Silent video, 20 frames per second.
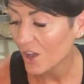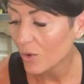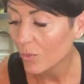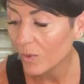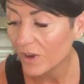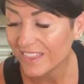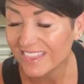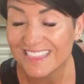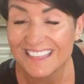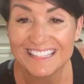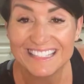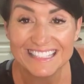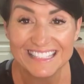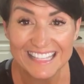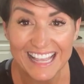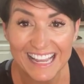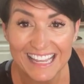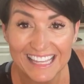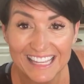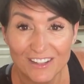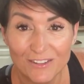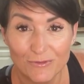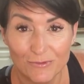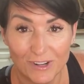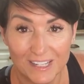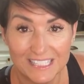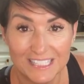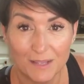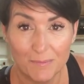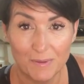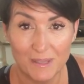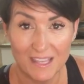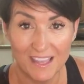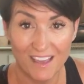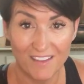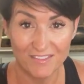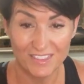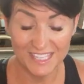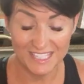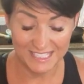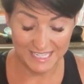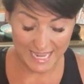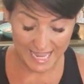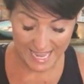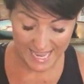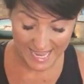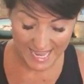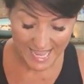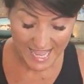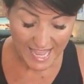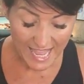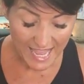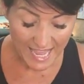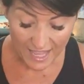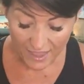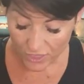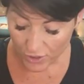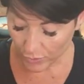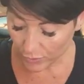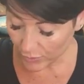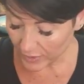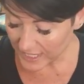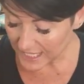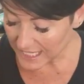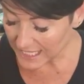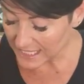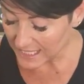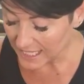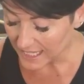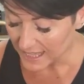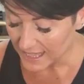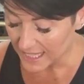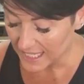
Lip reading: with the second recipe of the day. And the reason